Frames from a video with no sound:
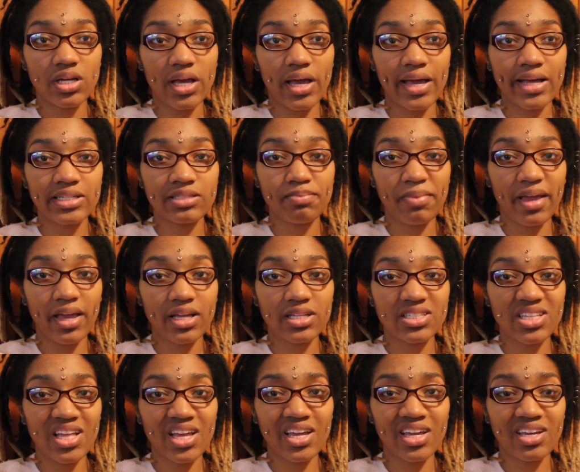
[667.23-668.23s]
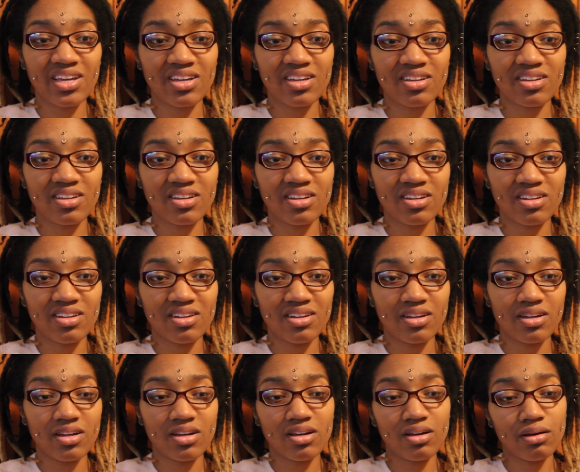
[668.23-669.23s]
aspects, like,
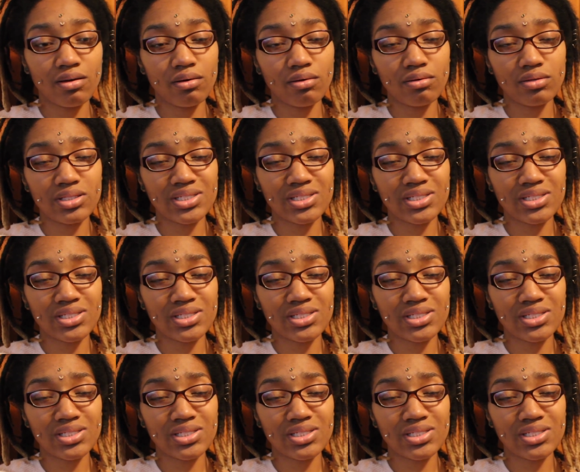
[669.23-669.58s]
oh,